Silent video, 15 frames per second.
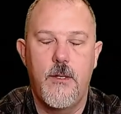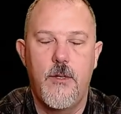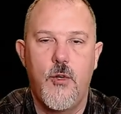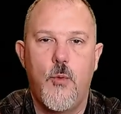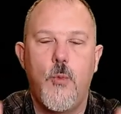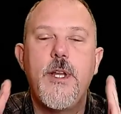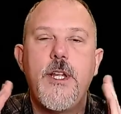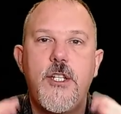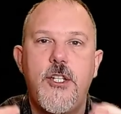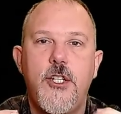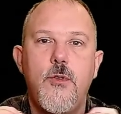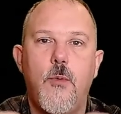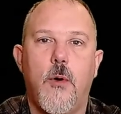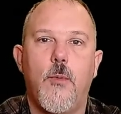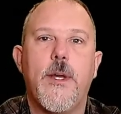we do
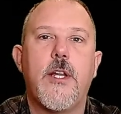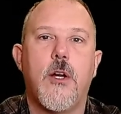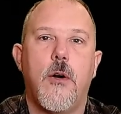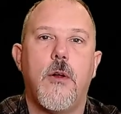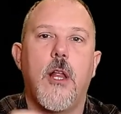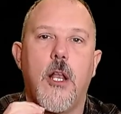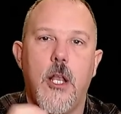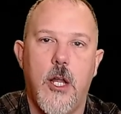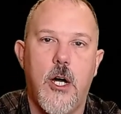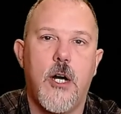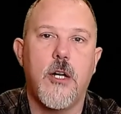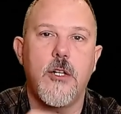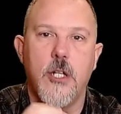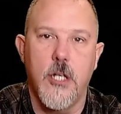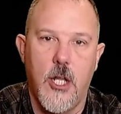what we call a
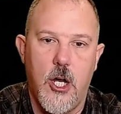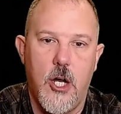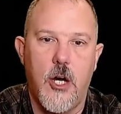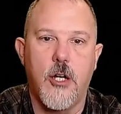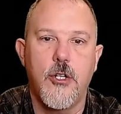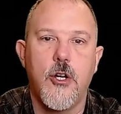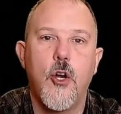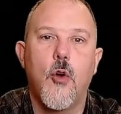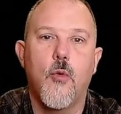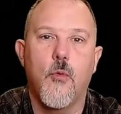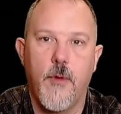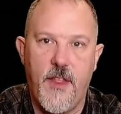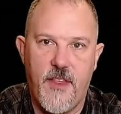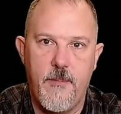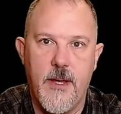log-to-log
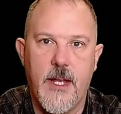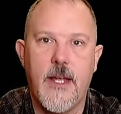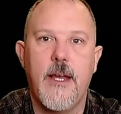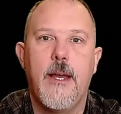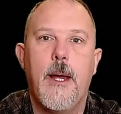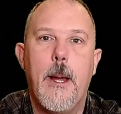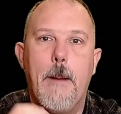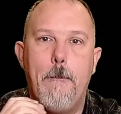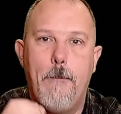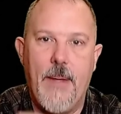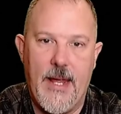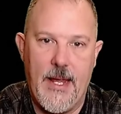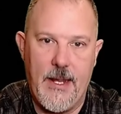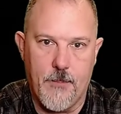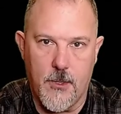rhythmic
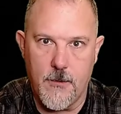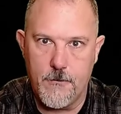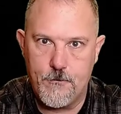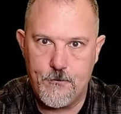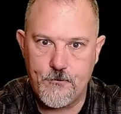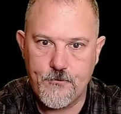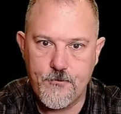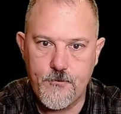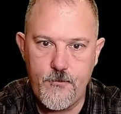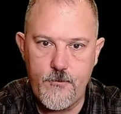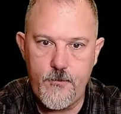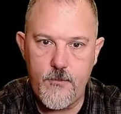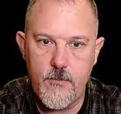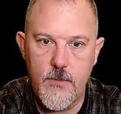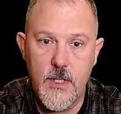paper.
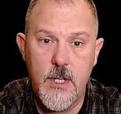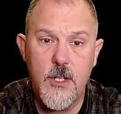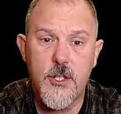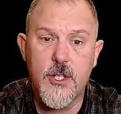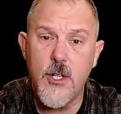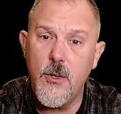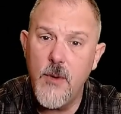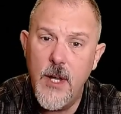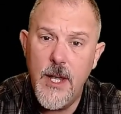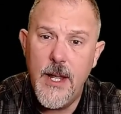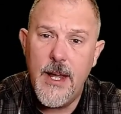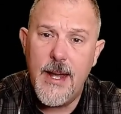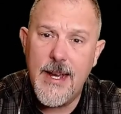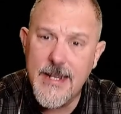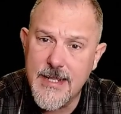So
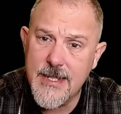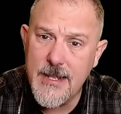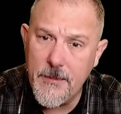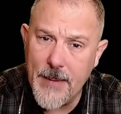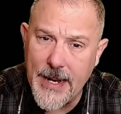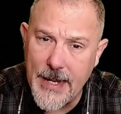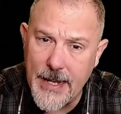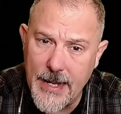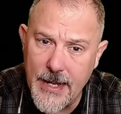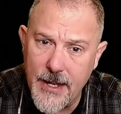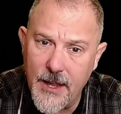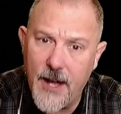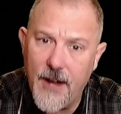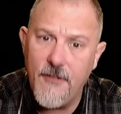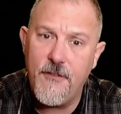estimating
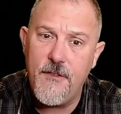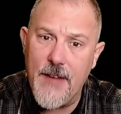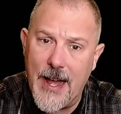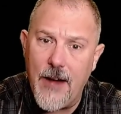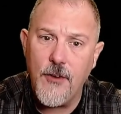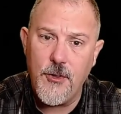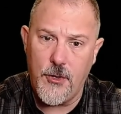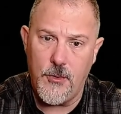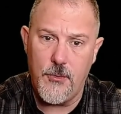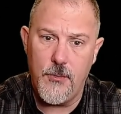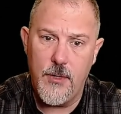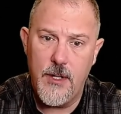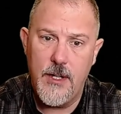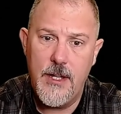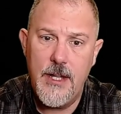a value
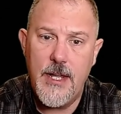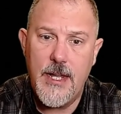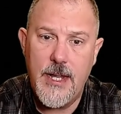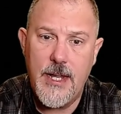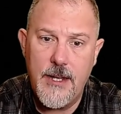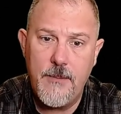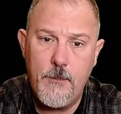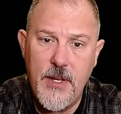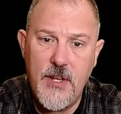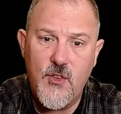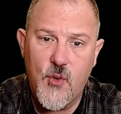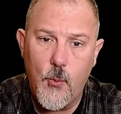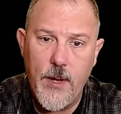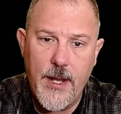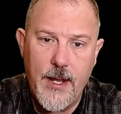in
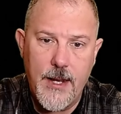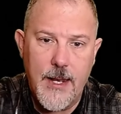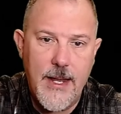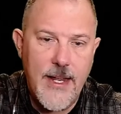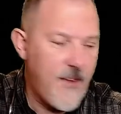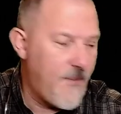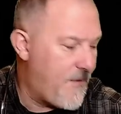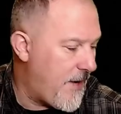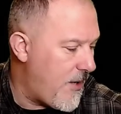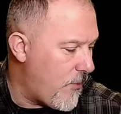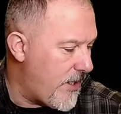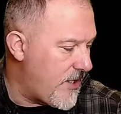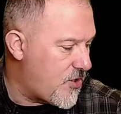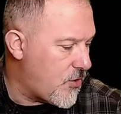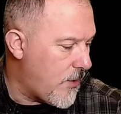between, like if I
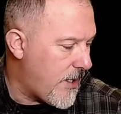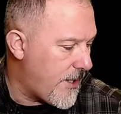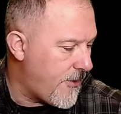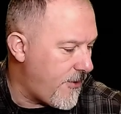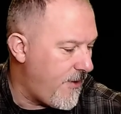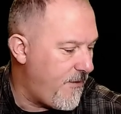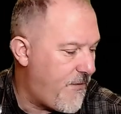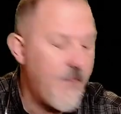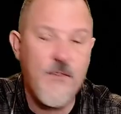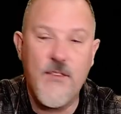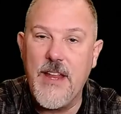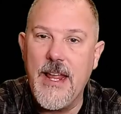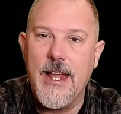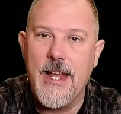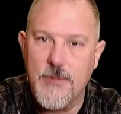went to one hundred
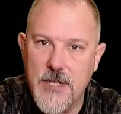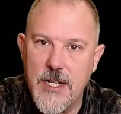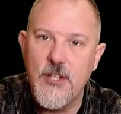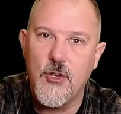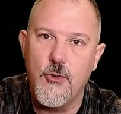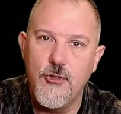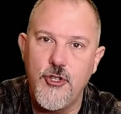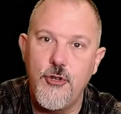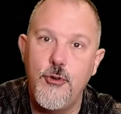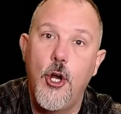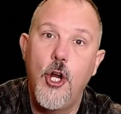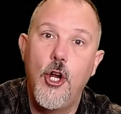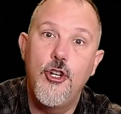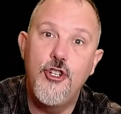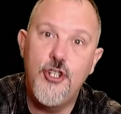fifty amps and I told you,
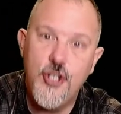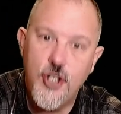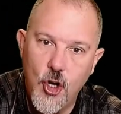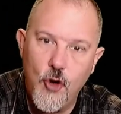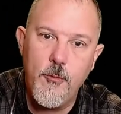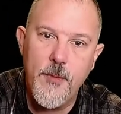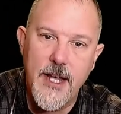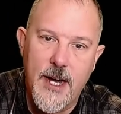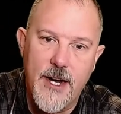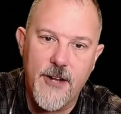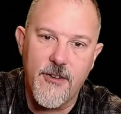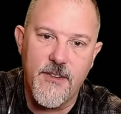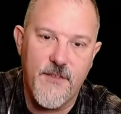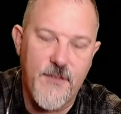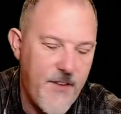show me one
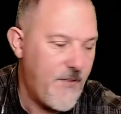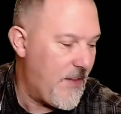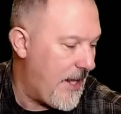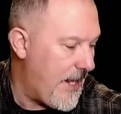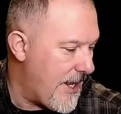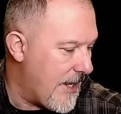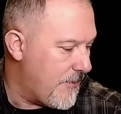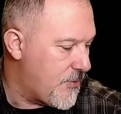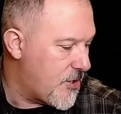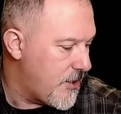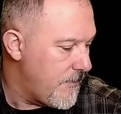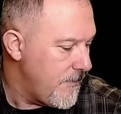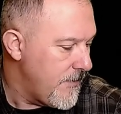hundred fifty amps,